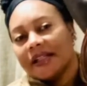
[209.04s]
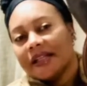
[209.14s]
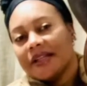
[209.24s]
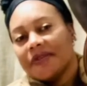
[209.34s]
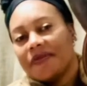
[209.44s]

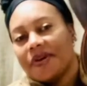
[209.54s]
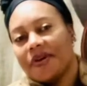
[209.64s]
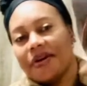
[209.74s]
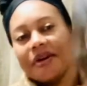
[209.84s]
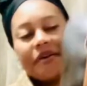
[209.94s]
It's a
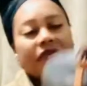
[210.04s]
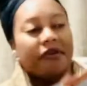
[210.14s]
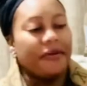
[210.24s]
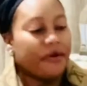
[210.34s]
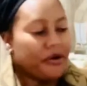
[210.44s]
very,
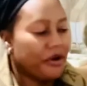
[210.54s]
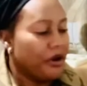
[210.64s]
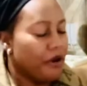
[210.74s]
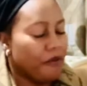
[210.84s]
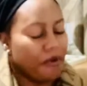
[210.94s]
very
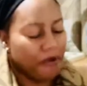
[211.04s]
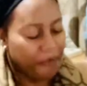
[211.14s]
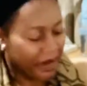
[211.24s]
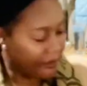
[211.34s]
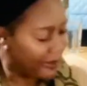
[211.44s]
well
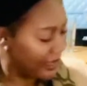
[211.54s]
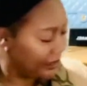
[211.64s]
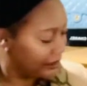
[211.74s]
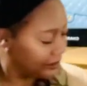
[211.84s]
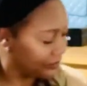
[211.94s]
made bag.
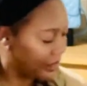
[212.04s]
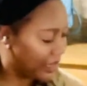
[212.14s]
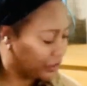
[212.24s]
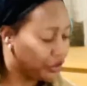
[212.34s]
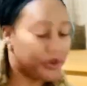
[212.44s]
So I
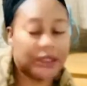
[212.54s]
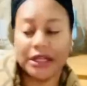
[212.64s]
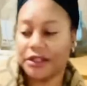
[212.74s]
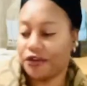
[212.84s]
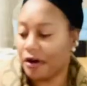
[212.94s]
like to use it
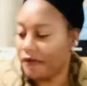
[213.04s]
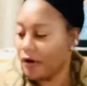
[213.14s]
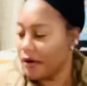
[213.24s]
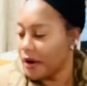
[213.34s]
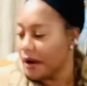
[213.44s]
as a
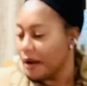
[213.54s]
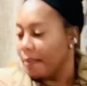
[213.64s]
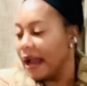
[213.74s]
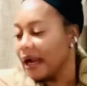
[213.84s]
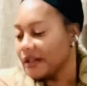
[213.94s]
travel
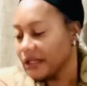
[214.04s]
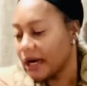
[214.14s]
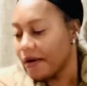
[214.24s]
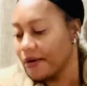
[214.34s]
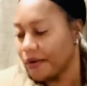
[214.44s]
bag, as a
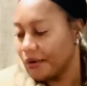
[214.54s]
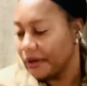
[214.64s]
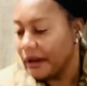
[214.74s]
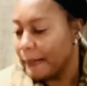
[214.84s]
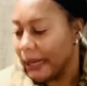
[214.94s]
carry-on
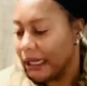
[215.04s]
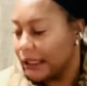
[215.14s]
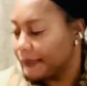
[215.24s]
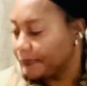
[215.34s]
bag.